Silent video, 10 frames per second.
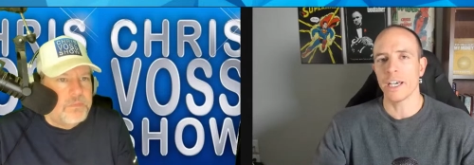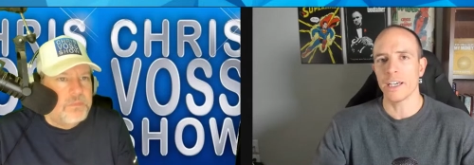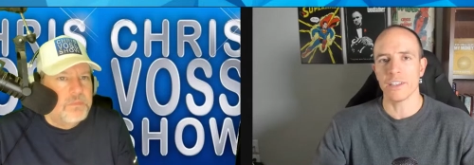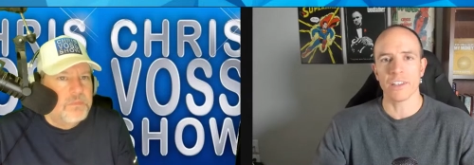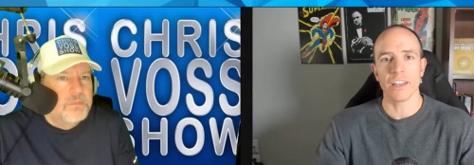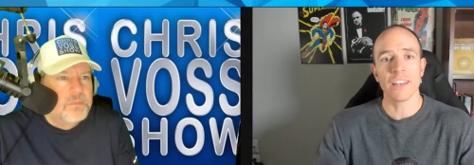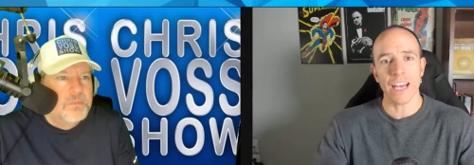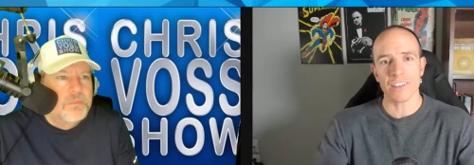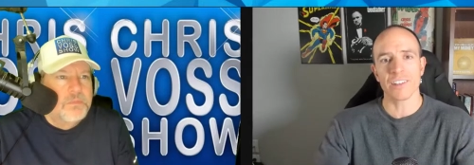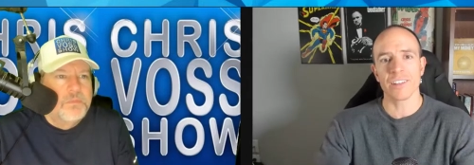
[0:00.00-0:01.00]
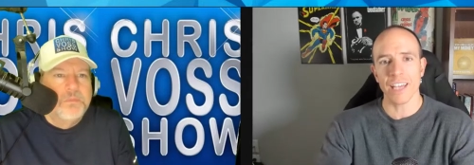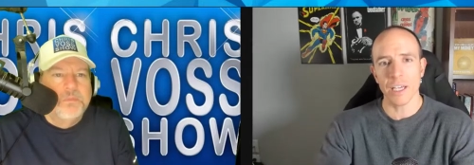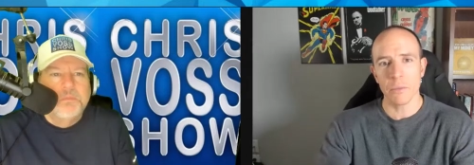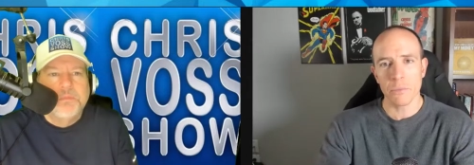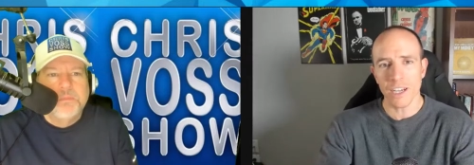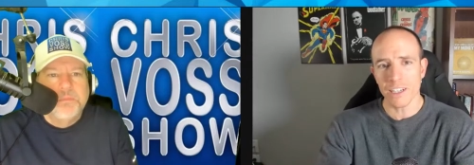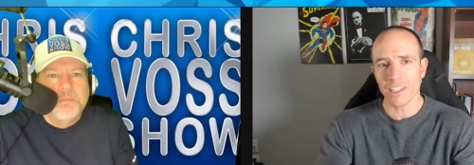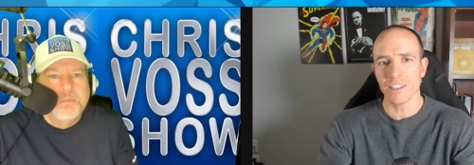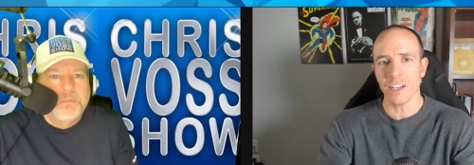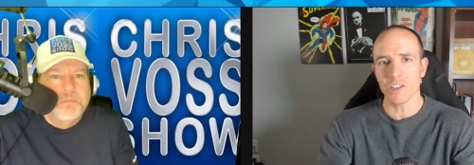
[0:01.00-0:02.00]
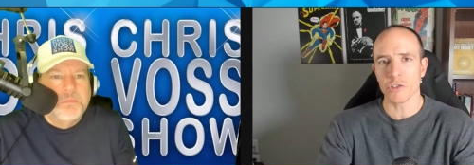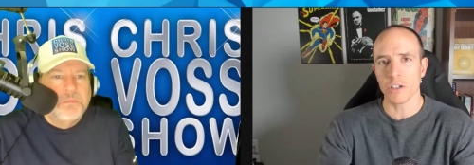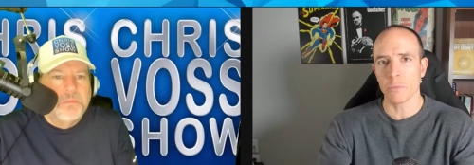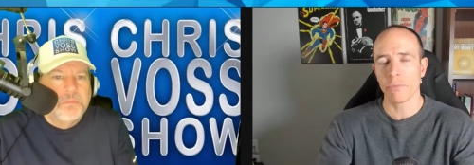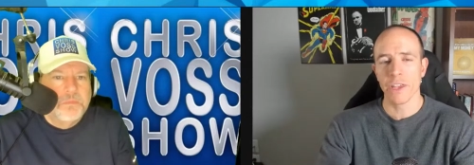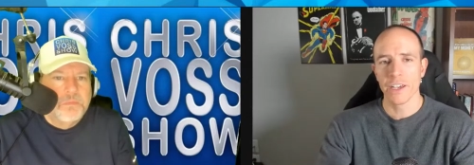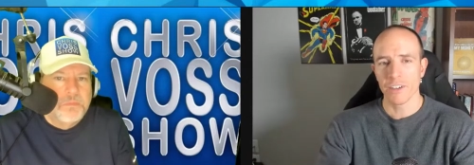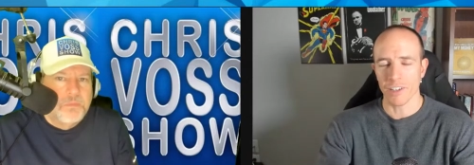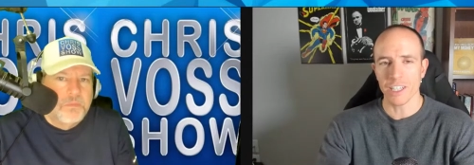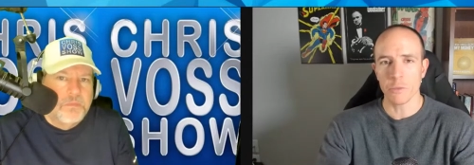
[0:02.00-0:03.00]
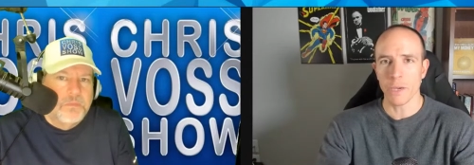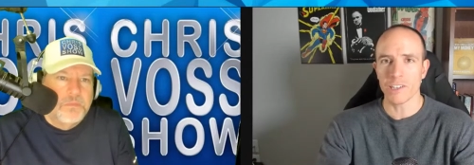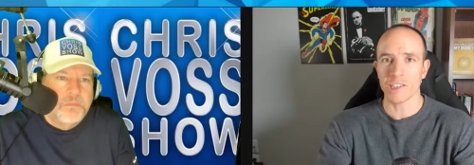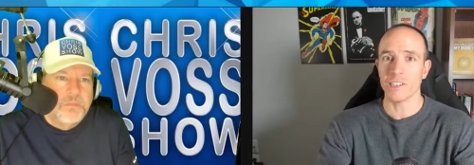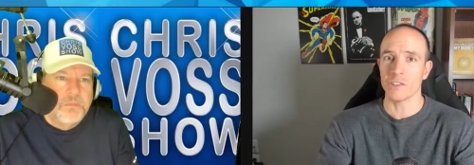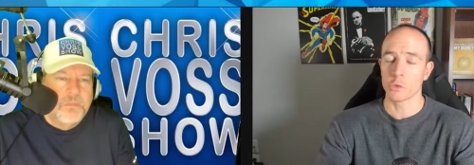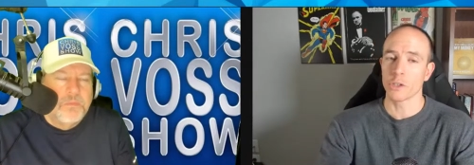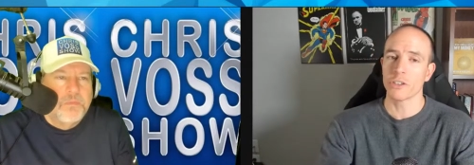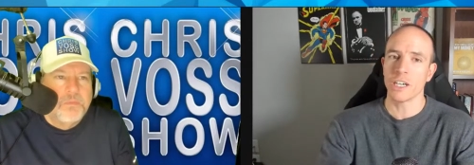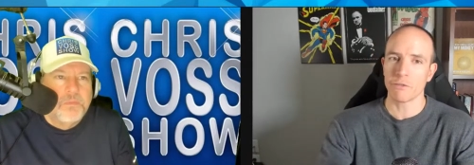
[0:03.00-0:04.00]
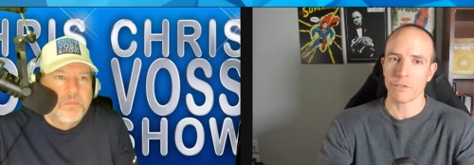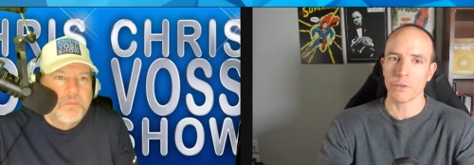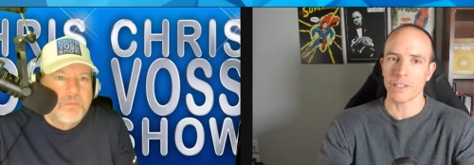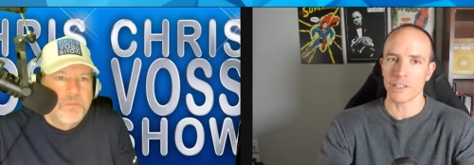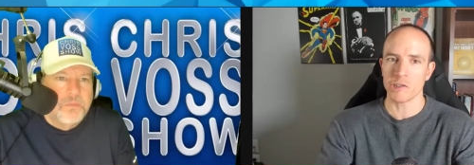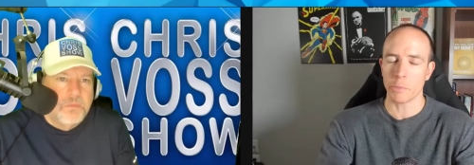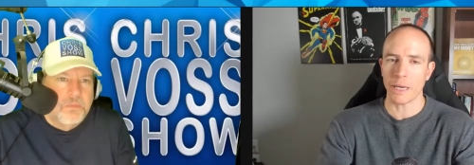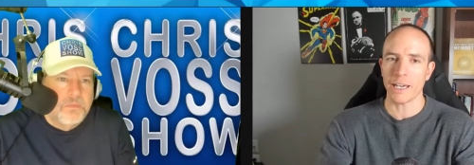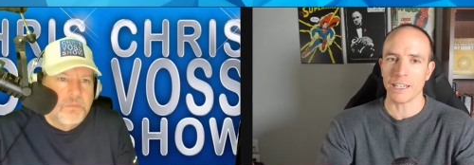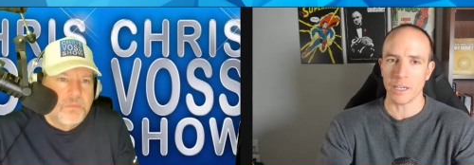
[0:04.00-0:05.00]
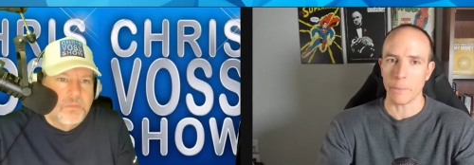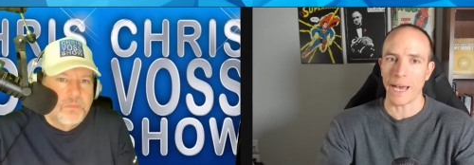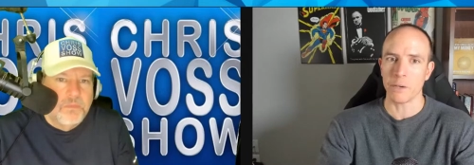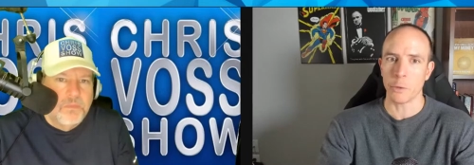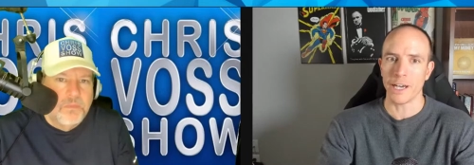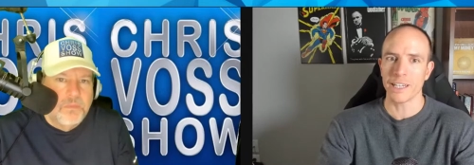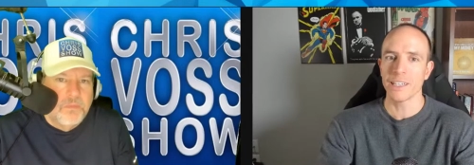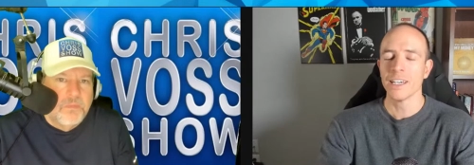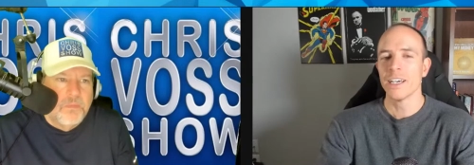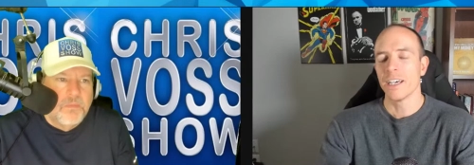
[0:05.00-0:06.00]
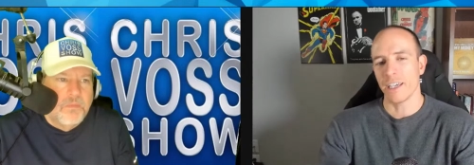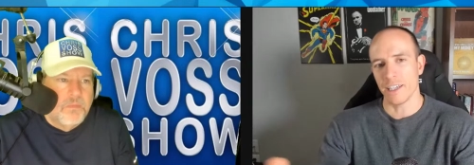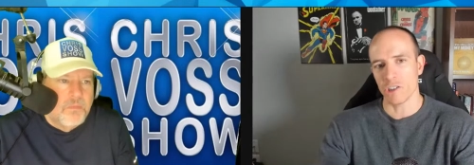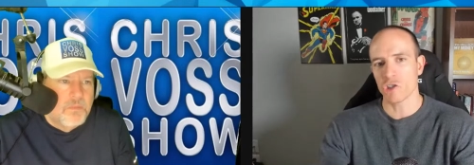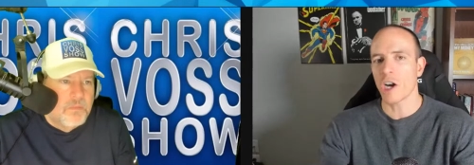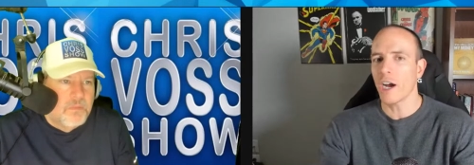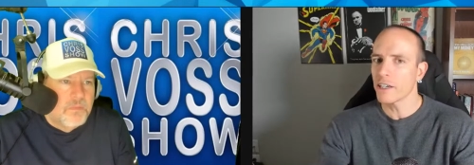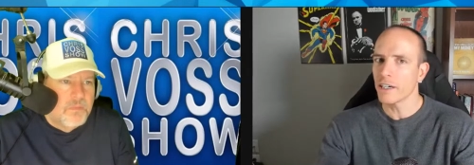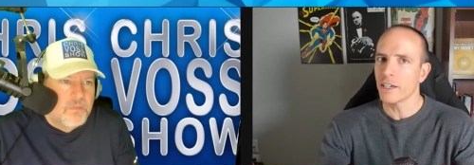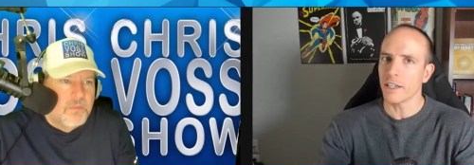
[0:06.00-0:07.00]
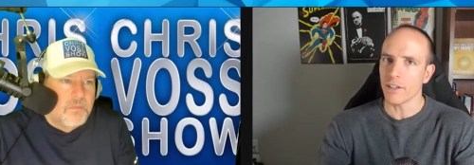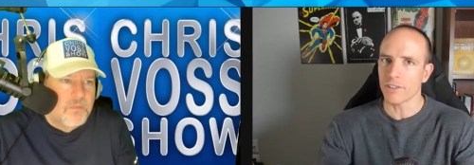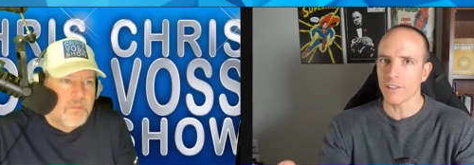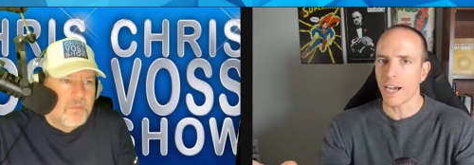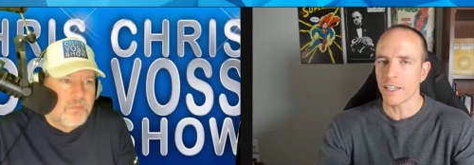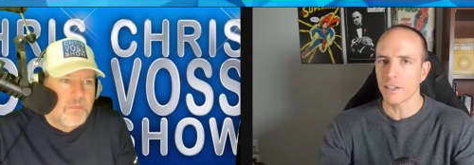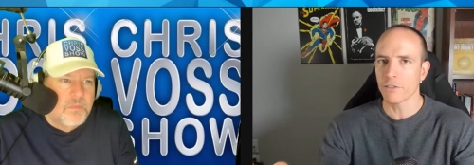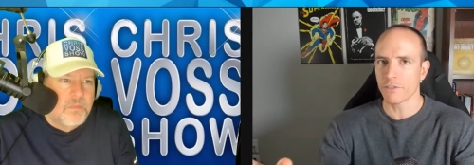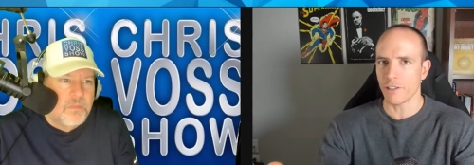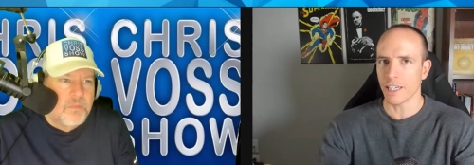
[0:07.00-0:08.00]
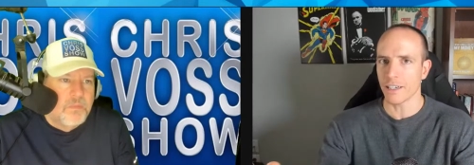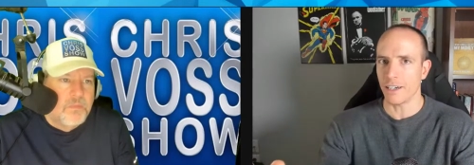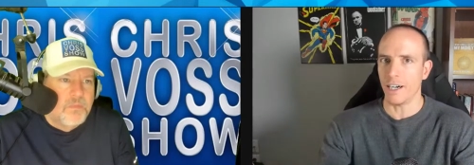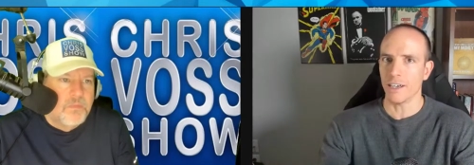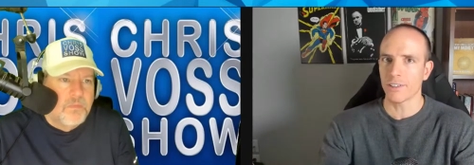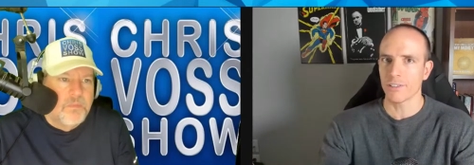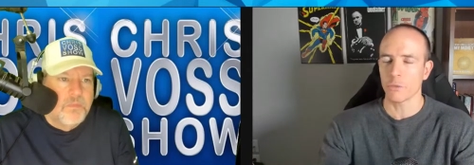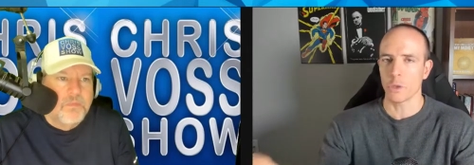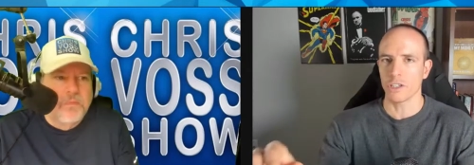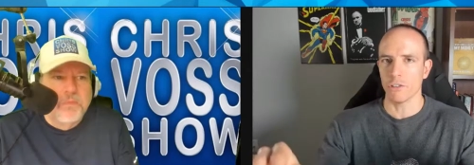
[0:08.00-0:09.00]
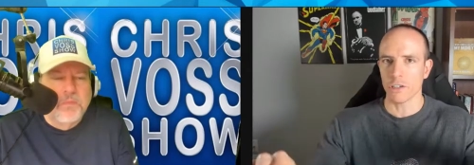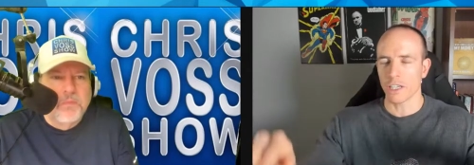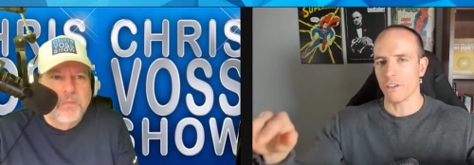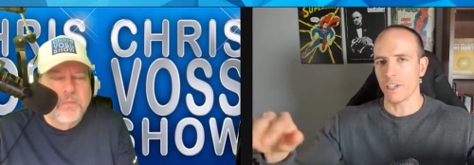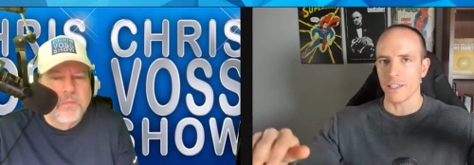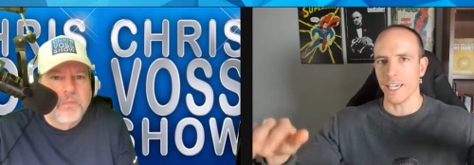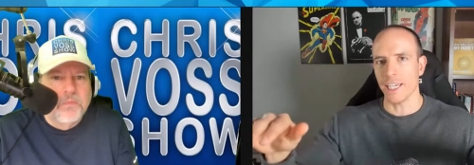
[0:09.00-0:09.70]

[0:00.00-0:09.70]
Speaker 1: And that same kind of conundrum, like you mentioned, is really unfolding in Japan in a bad way. And China is kind of like us when you look at like the